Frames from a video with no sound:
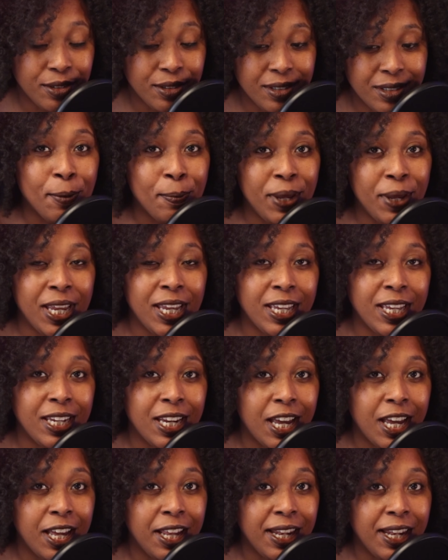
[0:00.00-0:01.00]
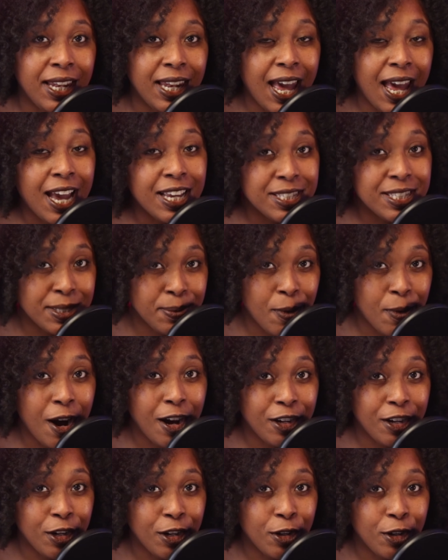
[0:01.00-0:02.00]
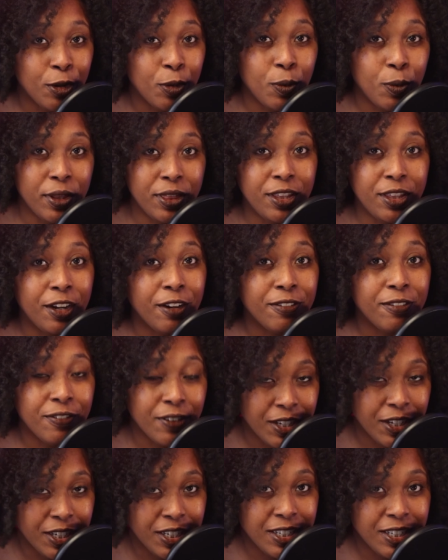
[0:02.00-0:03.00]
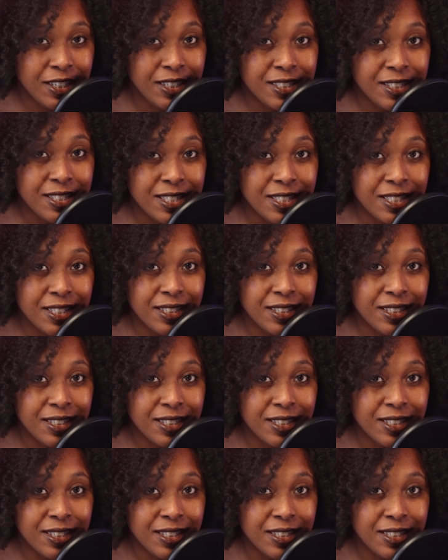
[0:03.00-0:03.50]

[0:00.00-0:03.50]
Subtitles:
They're being a lot smarter with their funds.